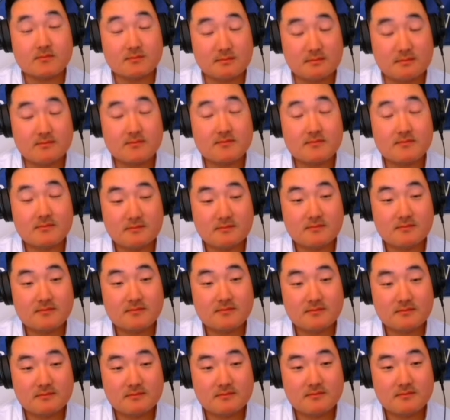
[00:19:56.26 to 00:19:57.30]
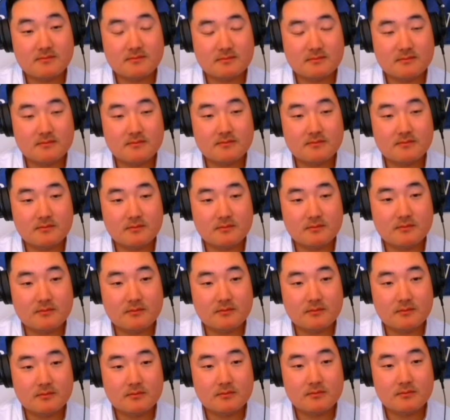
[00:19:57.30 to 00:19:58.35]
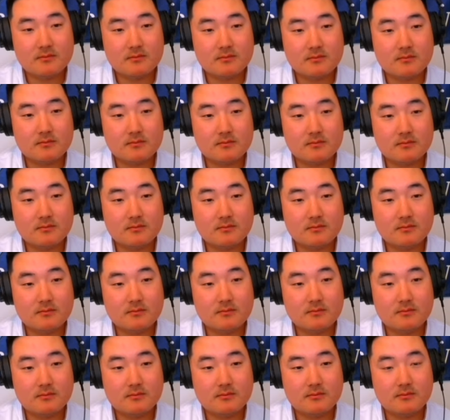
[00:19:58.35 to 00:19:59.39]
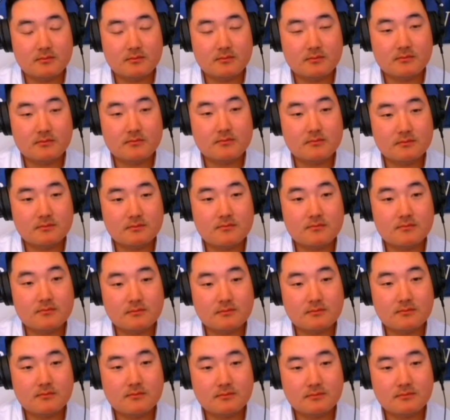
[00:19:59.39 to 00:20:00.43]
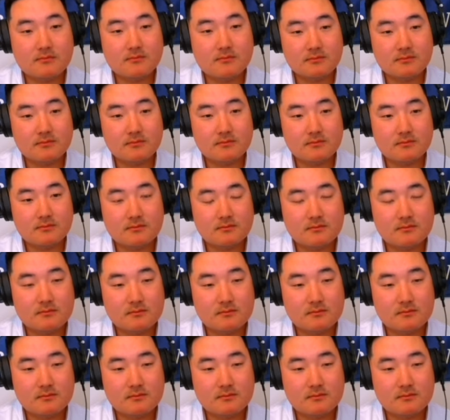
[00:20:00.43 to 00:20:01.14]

This person isn't speaking.